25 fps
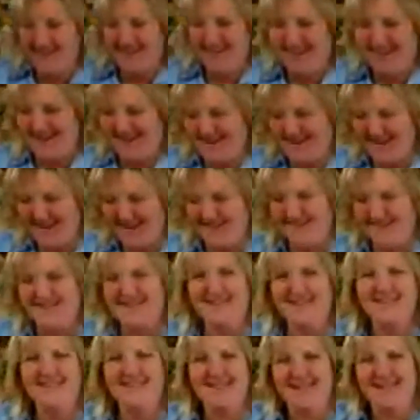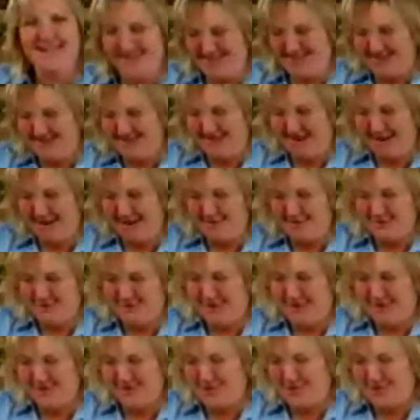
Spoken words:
and that was fun